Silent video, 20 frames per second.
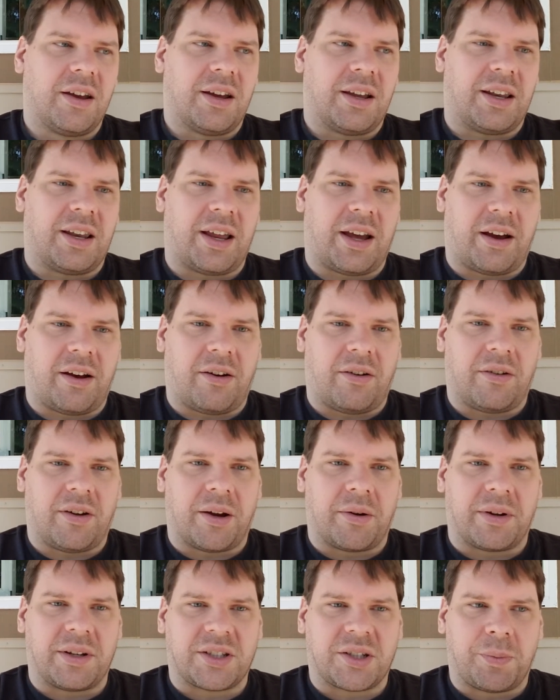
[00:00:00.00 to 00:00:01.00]
Now I'm
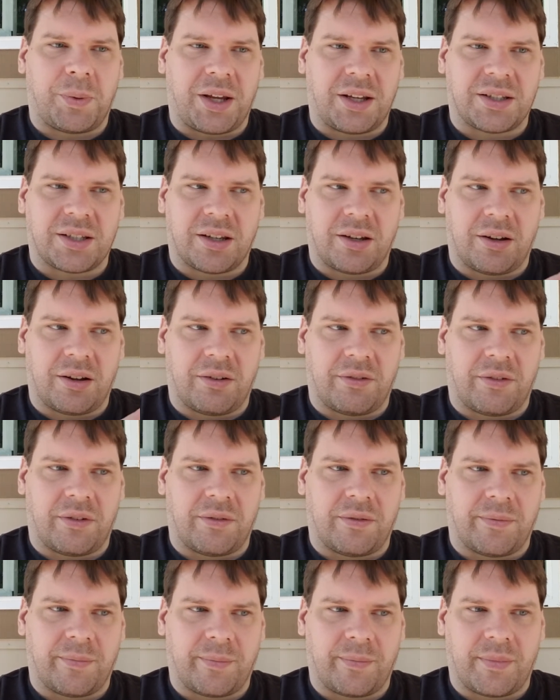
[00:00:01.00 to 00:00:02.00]
going to speak to
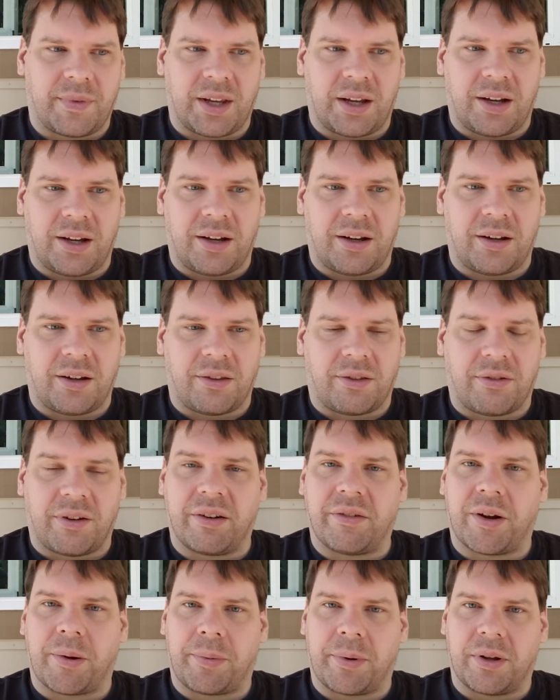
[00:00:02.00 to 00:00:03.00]

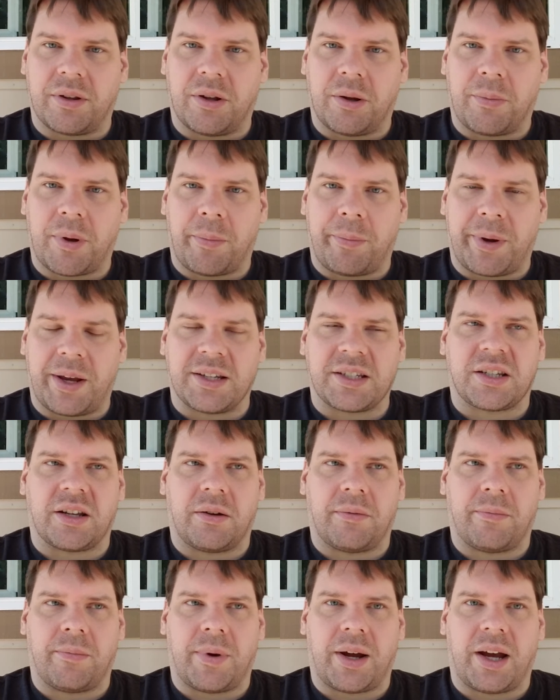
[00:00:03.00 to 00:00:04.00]
Threadripper a little bit based
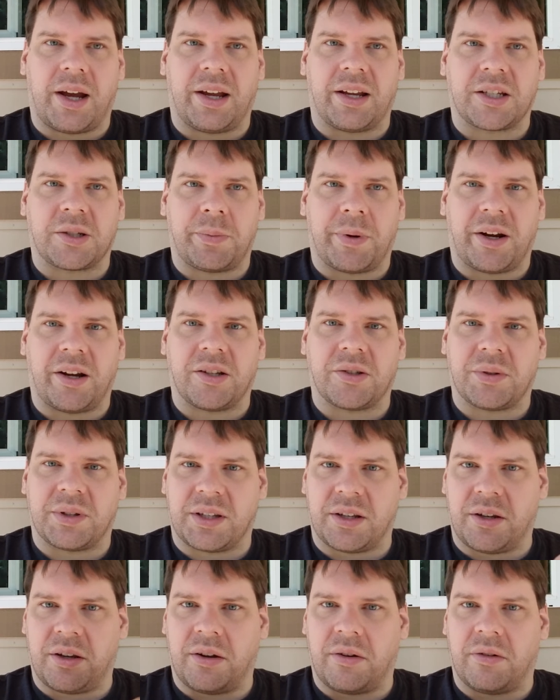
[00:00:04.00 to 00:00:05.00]
on my experience with
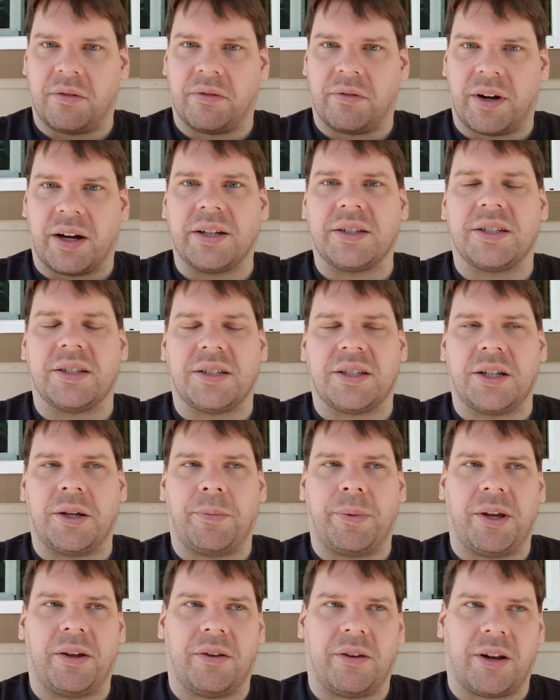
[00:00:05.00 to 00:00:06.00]
the new Ryzen
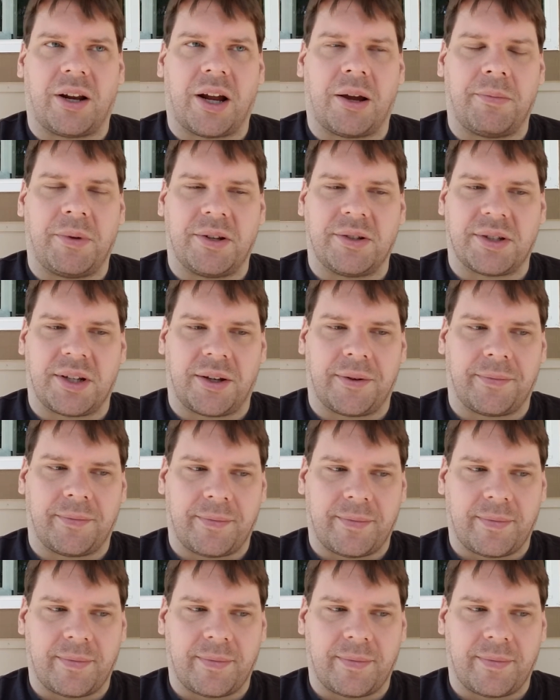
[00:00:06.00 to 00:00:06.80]
CPU that I'm using.